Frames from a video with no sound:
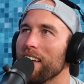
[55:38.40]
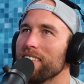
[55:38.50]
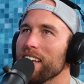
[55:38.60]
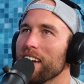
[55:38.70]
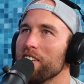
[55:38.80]

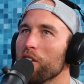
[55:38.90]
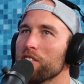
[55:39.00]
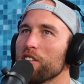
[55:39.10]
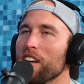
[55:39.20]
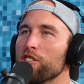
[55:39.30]
think I
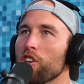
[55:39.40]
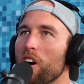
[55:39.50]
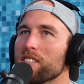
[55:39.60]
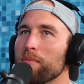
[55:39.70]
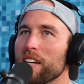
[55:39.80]
noticed it. I
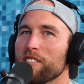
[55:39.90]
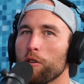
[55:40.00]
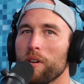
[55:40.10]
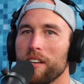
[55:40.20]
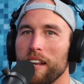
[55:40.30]
saw somebody else. I
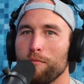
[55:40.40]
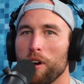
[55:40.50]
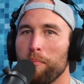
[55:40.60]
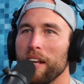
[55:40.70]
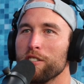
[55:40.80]
don't want to name
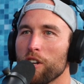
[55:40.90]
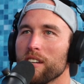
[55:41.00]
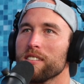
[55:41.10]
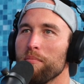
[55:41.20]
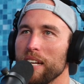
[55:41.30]
drop, but I saw
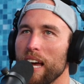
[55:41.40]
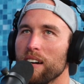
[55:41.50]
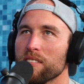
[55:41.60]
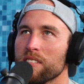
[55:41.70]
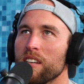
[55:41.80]
somebody
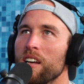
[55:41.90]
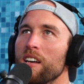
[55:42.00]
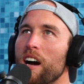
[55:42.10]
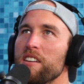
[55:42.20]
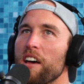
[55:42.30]
else,
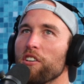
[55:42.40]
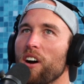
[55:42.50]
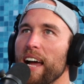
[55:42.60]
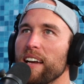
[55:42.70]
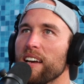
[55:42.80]
another
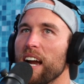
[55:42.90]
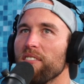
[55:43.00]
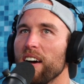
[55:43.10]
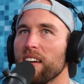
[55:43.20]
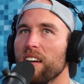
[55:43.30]
like kind
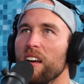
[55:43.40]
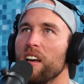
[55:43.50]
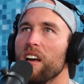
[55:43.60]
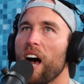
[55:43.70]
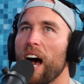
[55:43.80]
of like
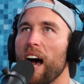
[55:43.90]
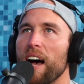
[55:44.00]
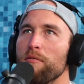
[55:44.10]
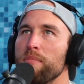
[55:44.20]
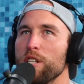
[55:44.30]

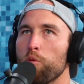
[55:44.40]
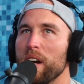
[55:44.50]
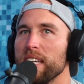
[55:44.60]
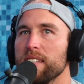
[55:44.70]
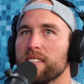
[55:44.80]

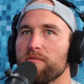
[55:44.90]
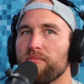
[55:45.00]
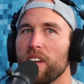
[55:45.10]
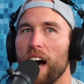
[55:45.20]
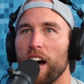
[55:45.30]
mid-20s
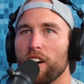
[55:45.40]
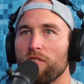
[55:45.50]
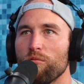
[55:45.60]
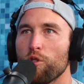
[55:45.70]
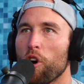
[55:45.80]

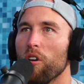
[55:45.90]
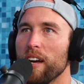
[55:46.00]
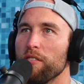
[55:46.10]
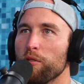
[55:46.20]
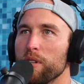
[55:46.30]
girl
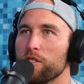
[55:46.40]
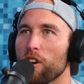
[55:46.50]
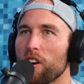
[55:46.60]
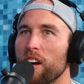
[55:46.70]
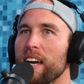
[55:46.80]

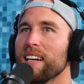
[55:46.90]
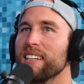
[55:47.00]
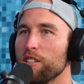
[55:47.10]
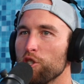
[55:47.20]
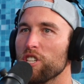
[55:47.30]
influencer,
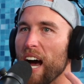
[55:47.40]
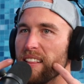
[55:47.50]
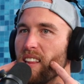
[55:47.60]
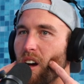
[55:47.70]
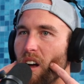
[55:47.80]

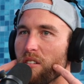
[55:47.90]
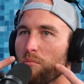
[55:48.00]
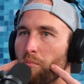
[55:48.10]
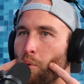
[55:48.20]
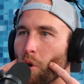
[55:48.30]
got the
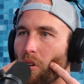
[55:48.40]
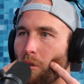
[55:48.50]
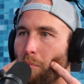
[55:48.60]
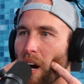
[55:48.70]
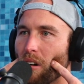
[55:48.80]

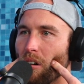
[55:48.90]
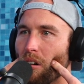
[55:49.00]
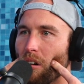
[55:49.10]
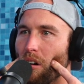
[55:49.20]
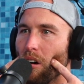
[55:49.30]

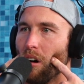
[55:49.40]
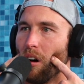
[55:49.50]
buckle